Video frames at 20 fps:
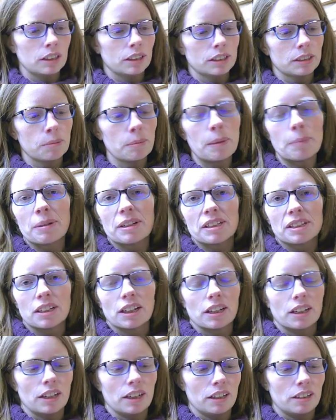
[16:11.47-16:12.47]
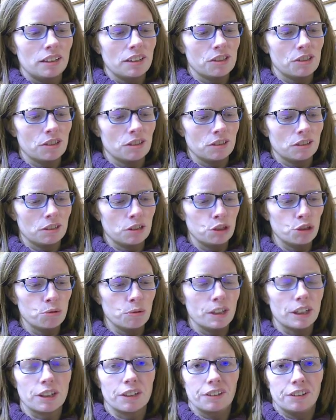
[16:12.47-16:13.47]
So maybe it's done, and it's just
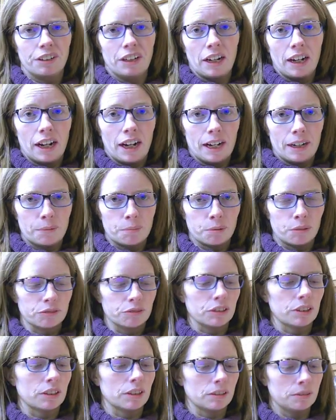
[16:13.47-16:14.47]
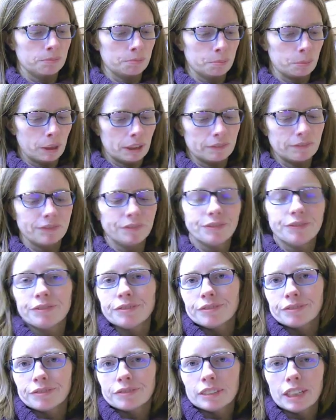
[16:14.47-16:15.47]
gooier than I prefer. But
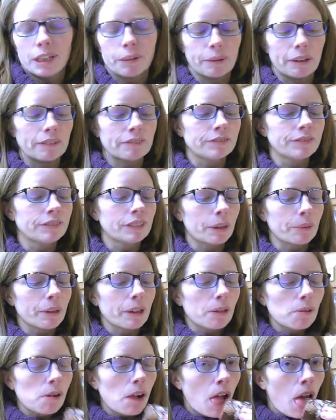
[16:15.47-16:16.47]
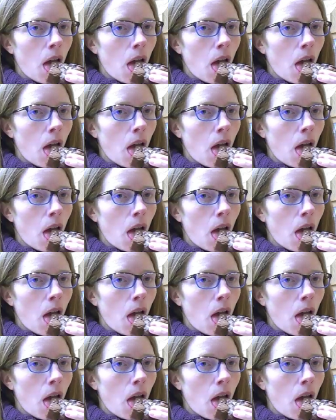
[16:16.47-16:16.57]
anyway, here we go.